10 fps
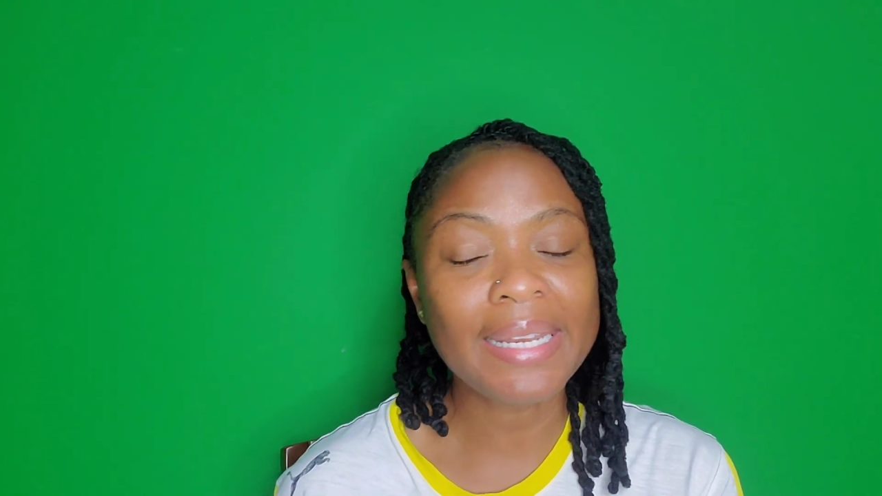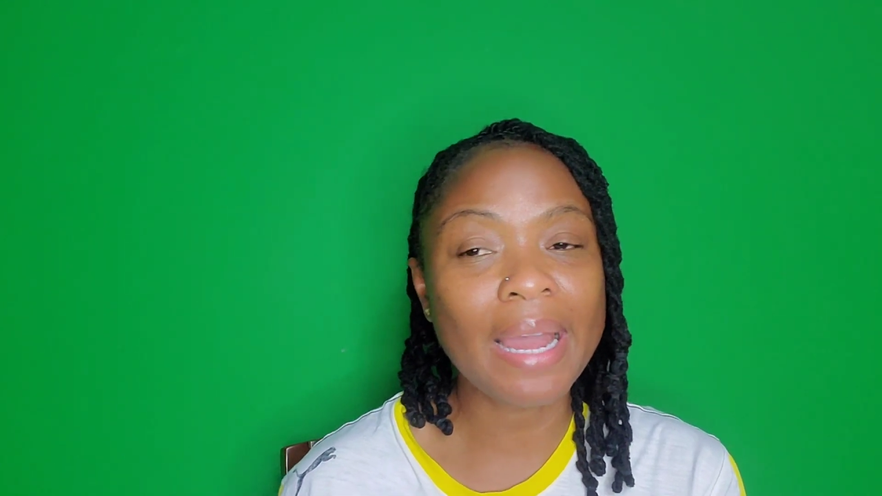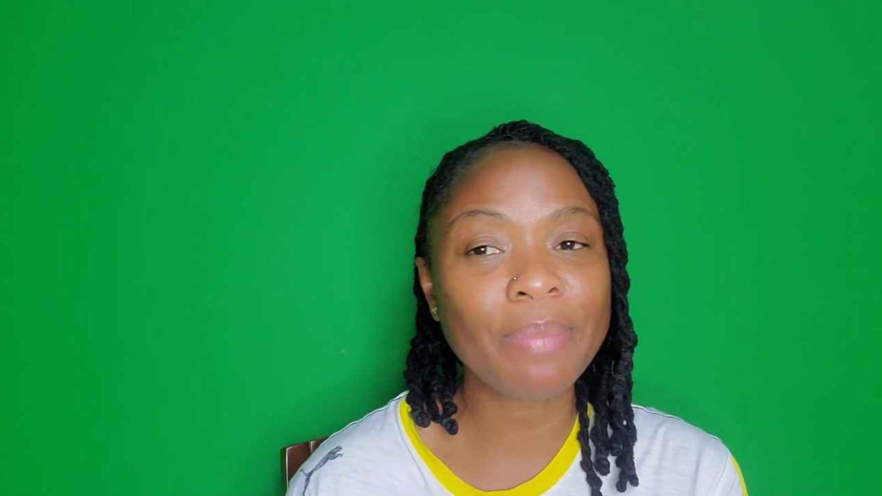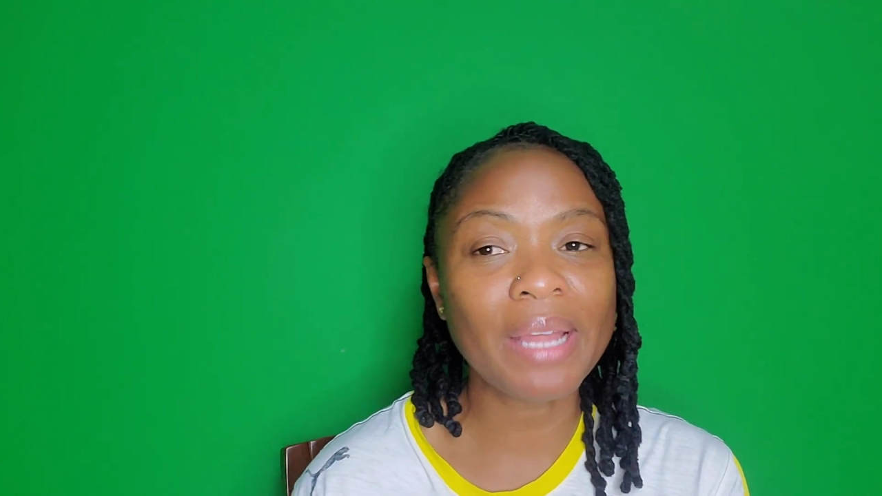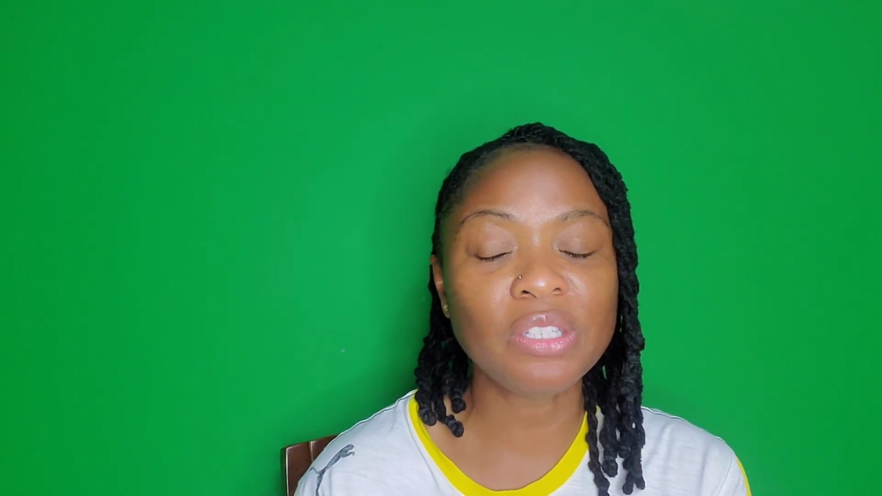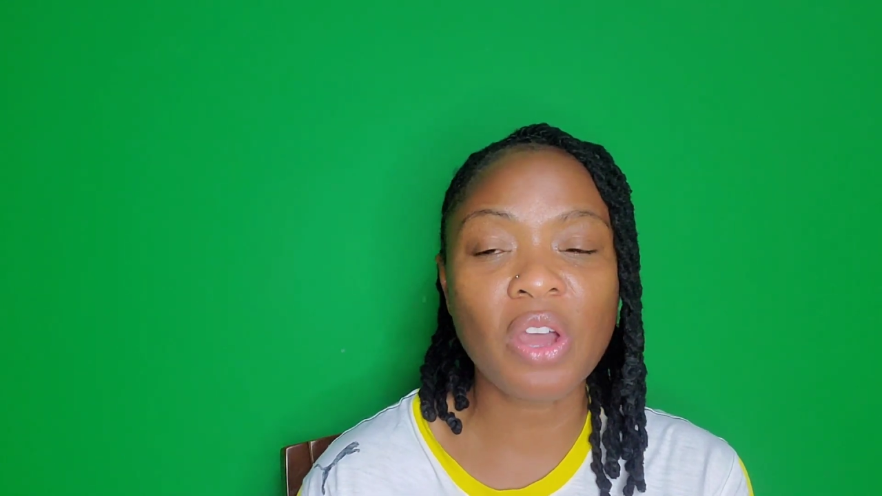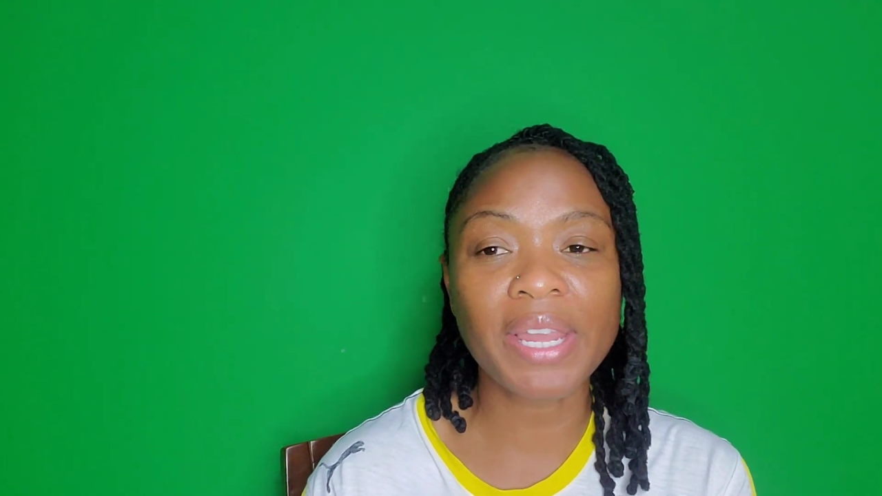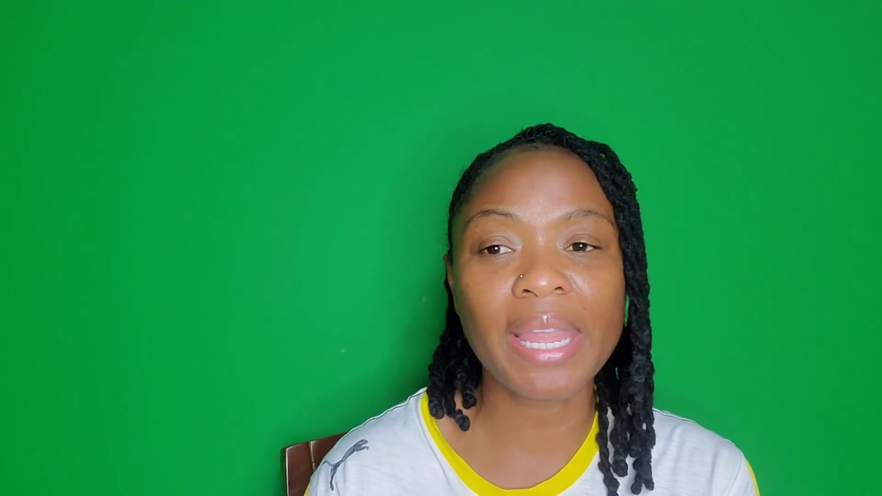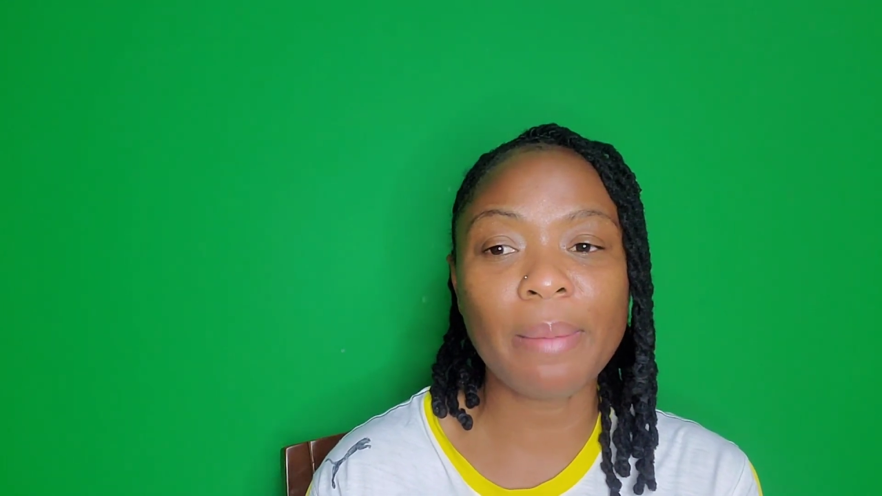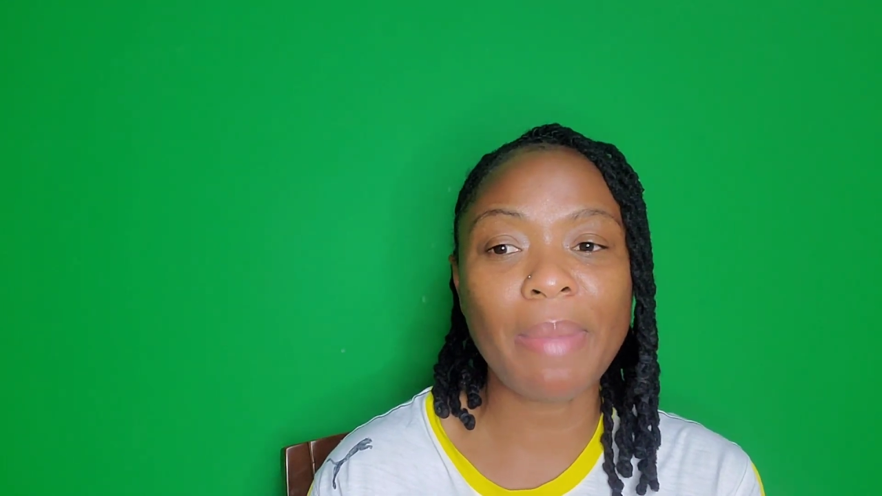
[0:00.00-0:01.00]
Now, I'm not
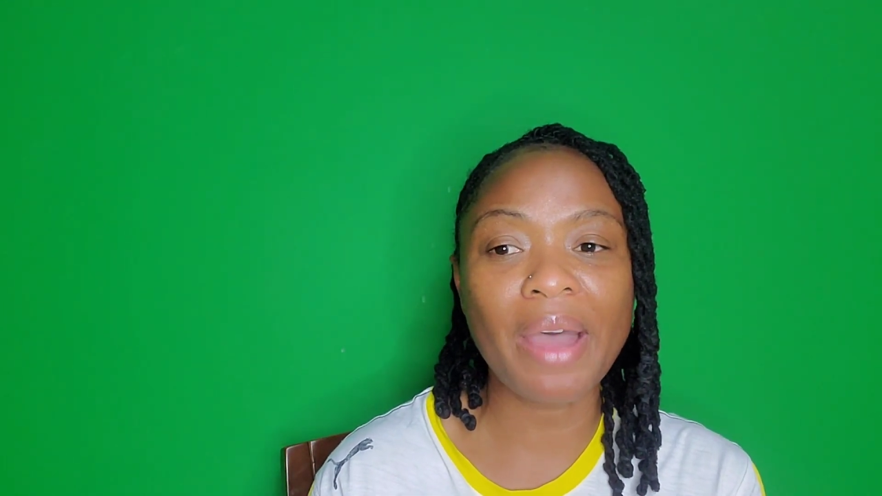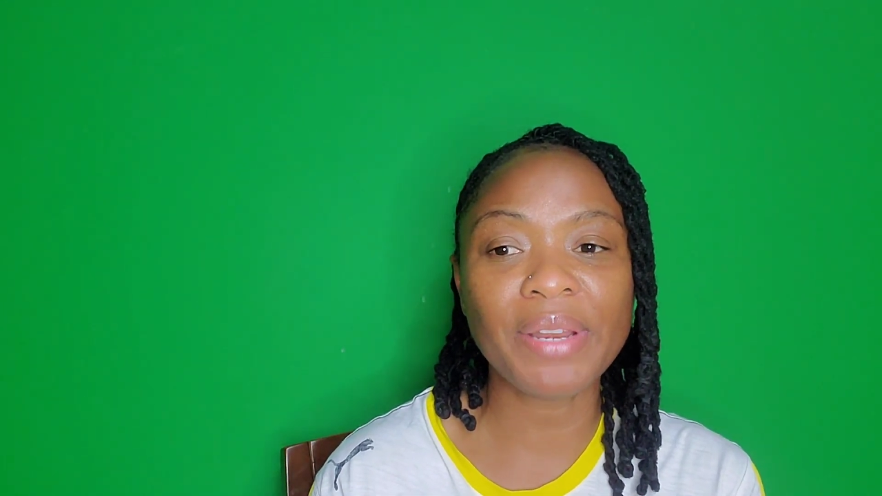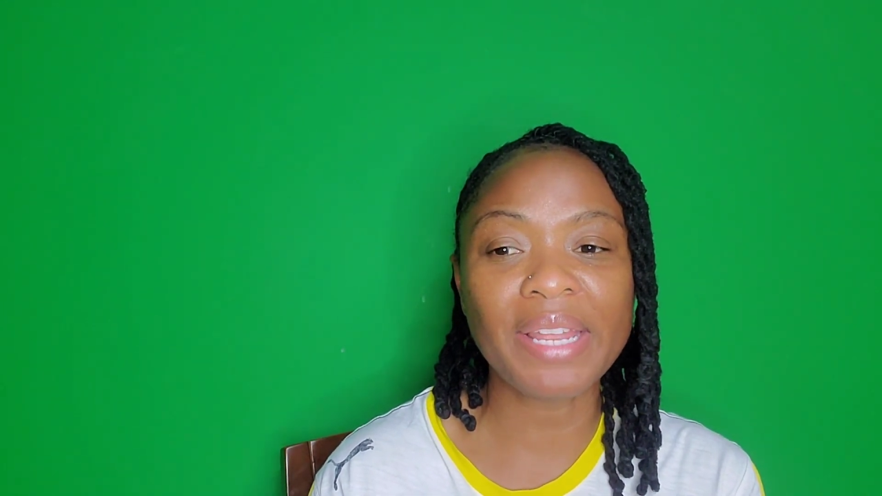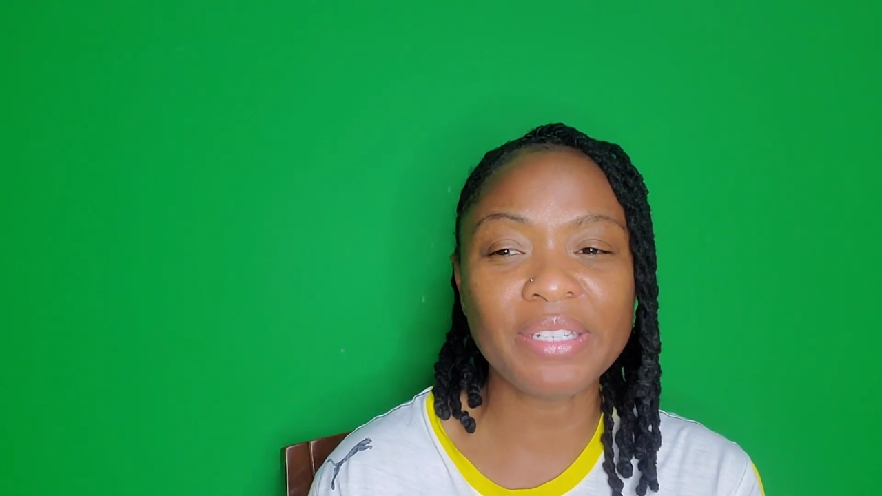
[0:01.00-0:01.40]
talking about